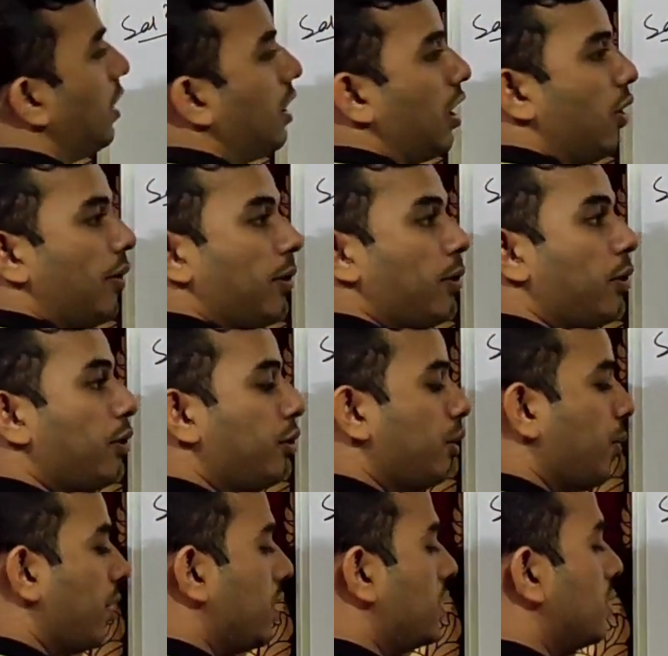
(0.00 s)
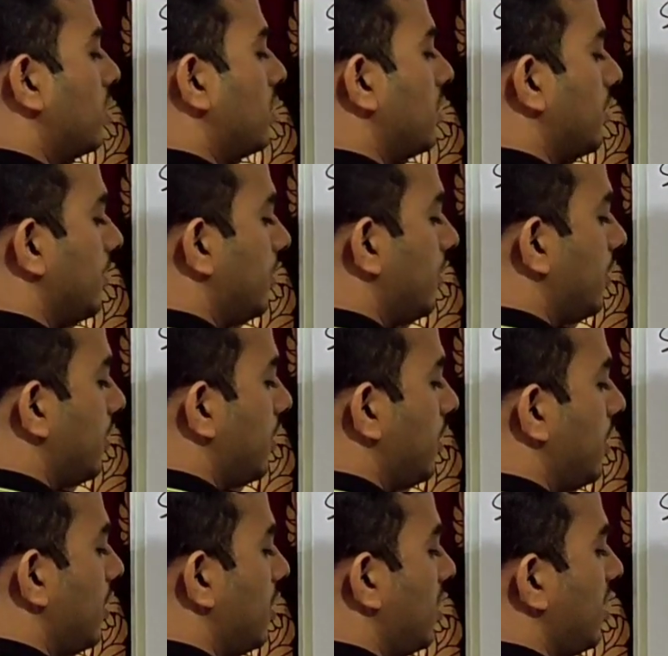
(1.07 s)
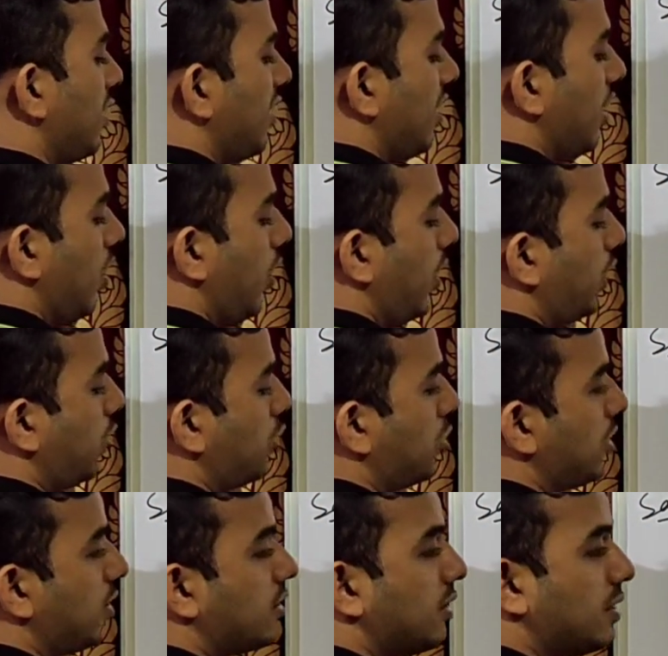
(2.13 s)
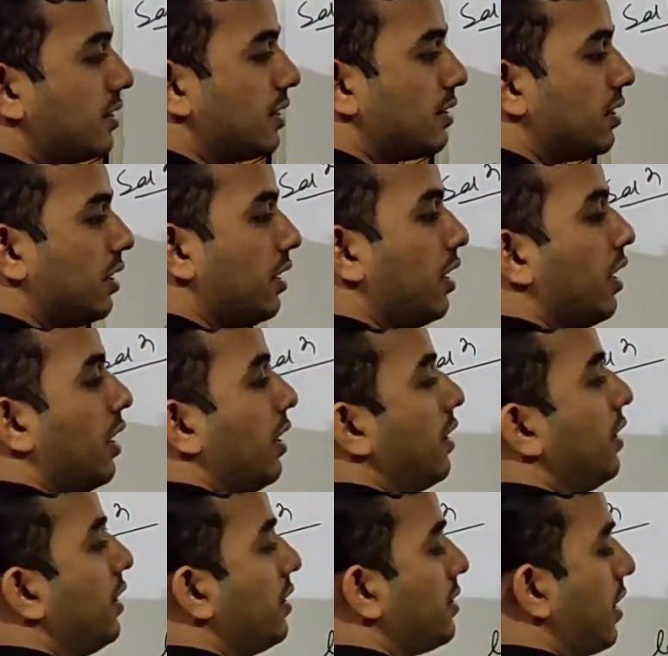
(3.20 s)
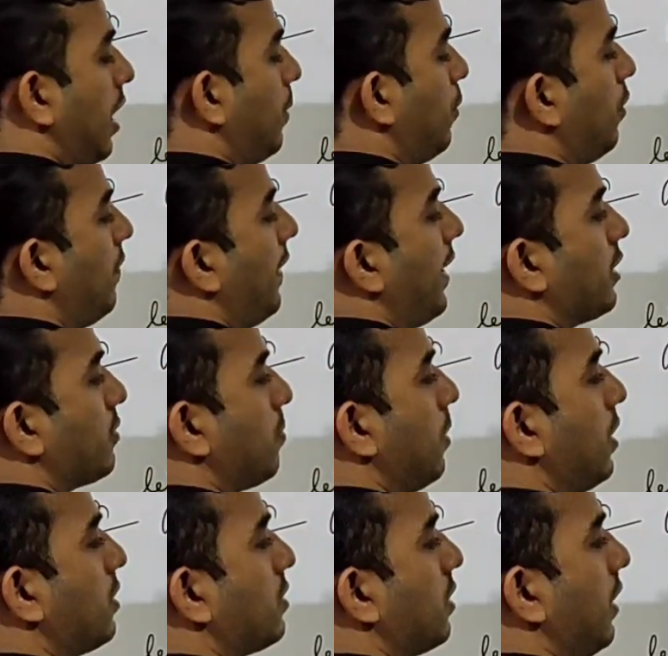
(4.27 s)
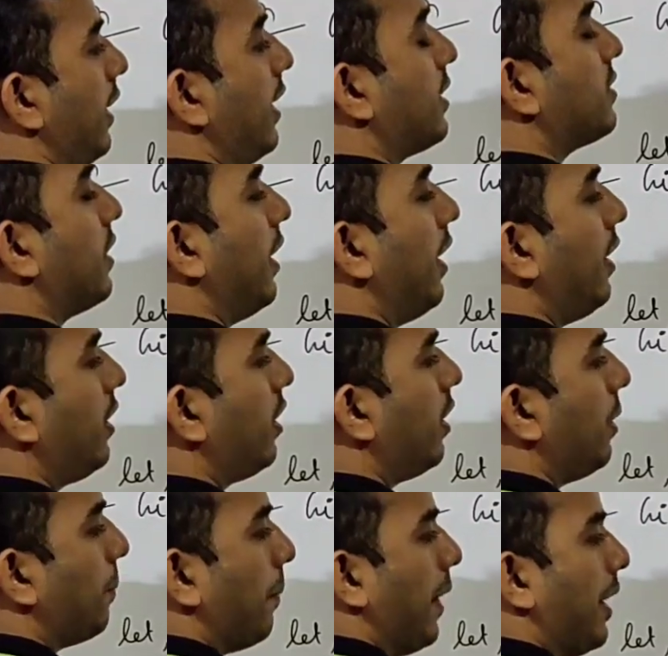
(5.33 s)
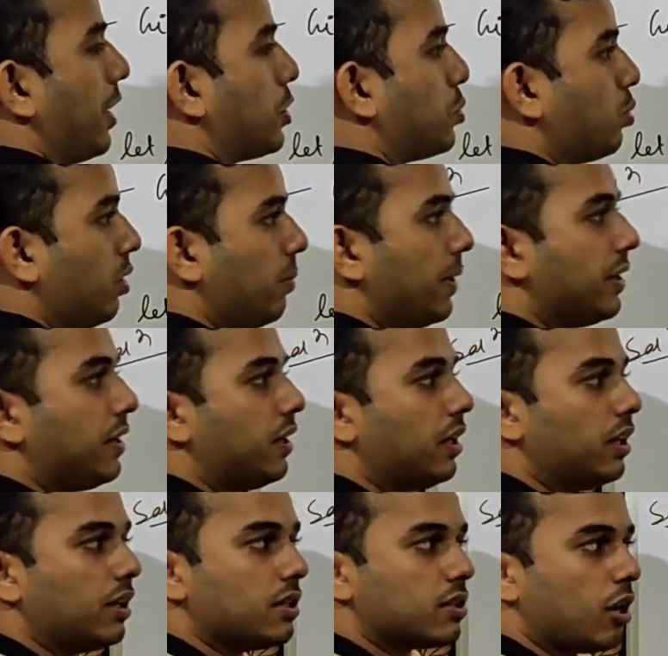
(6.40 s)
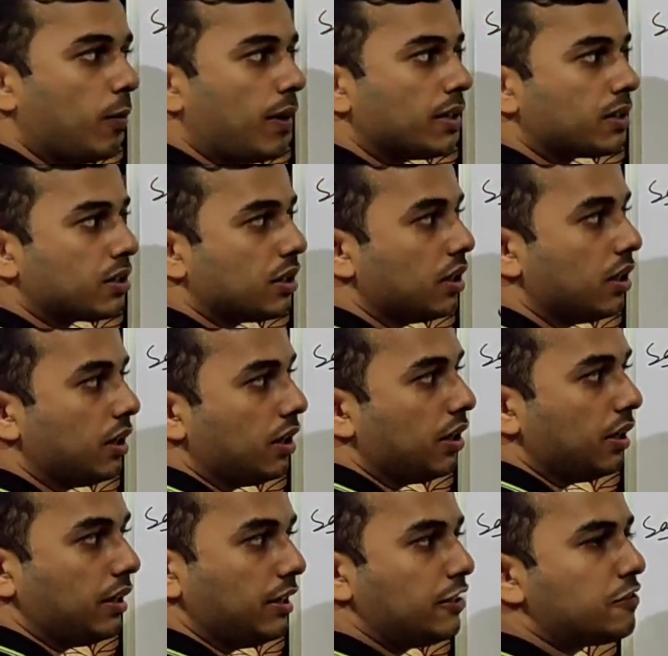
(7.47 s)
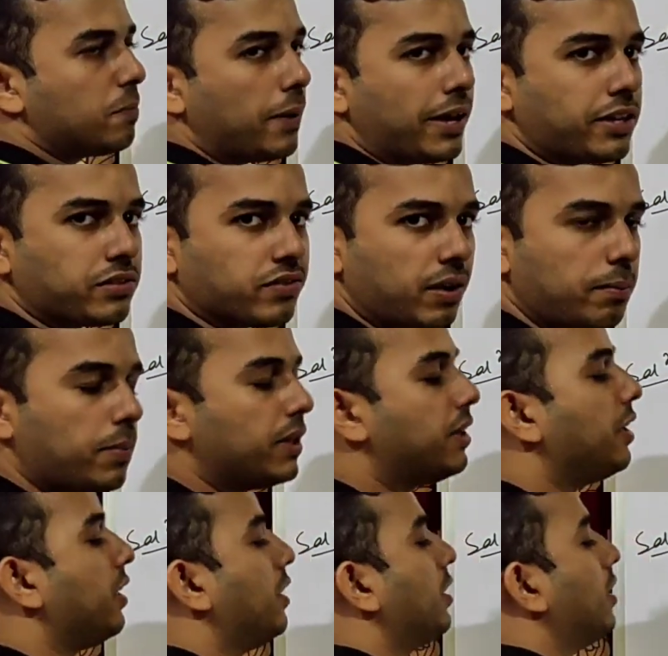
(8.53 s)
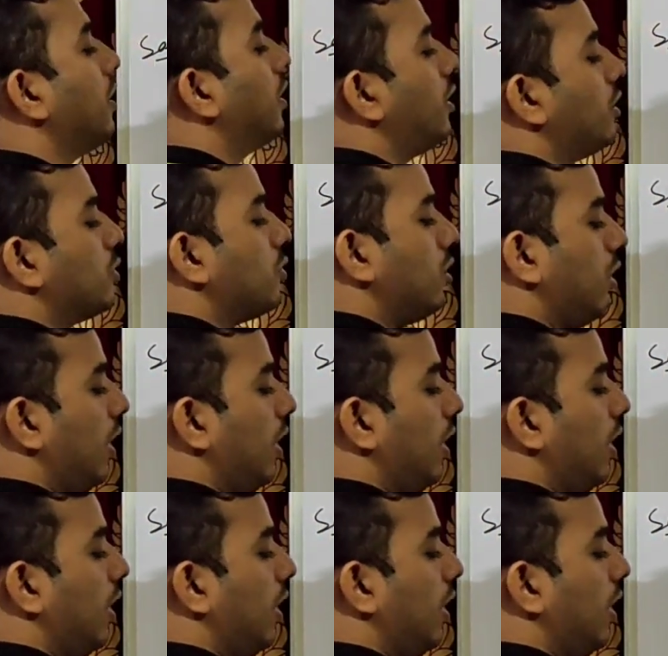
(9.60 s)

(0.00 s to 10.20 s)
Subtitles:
Now according to question, what question says is that there is sum of x plus x and minus 12 by 3 is how much? It is minus 5 by 3. So